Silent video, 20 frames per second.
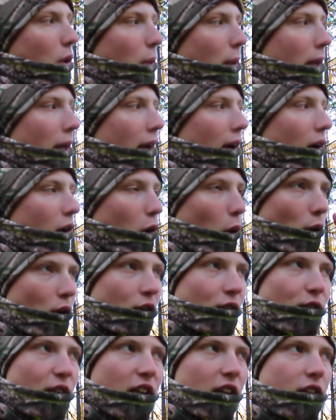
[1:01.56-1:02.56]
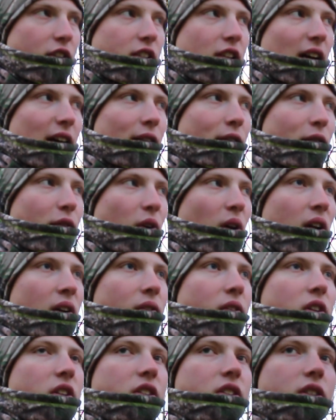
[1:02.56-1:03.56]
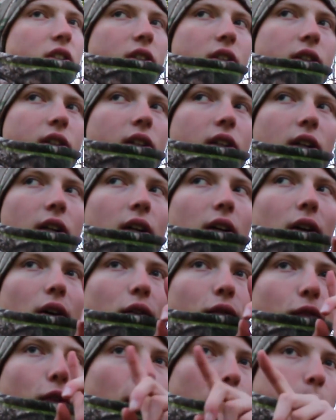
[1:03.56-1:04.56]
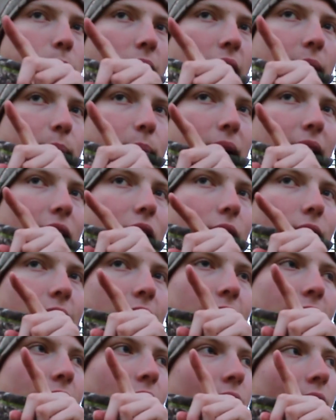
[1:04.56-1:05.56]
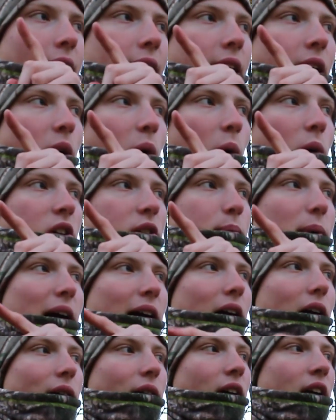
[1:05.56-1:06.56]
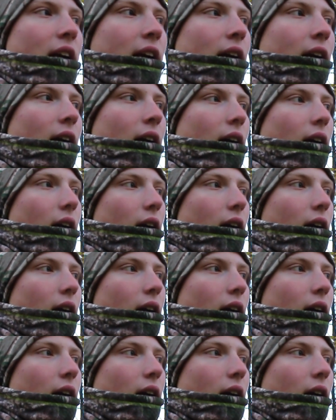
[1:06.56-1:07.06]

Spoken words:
We got cornfields out in front of us, food plot back over here, and acorns back over here.